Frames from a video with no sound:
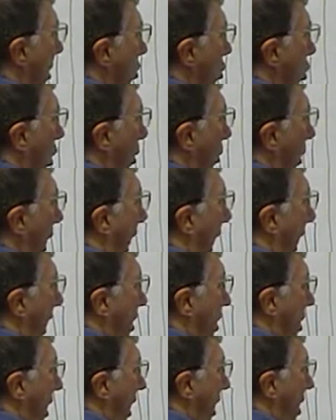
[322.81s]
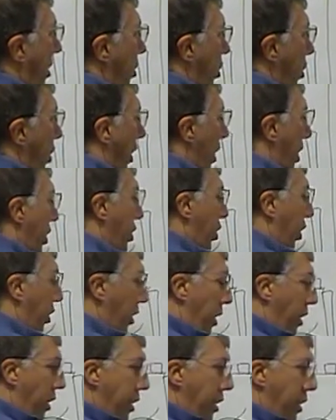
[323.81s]
drop has a charge on
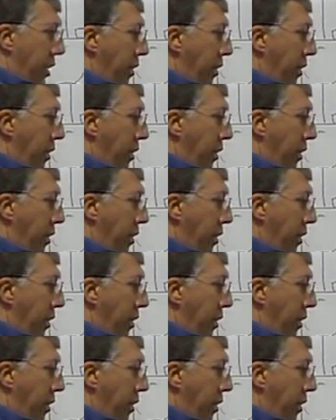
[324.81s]
it.